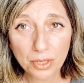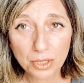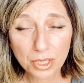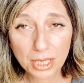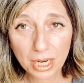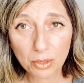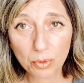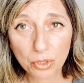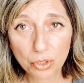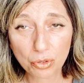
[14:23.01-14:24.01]
to tell you
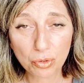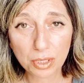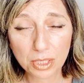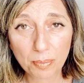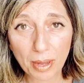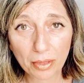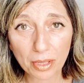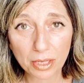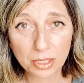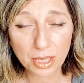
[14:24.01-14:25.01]
what the truth is about
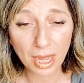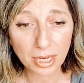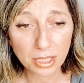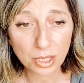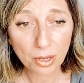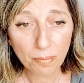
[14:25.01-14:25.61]
this. And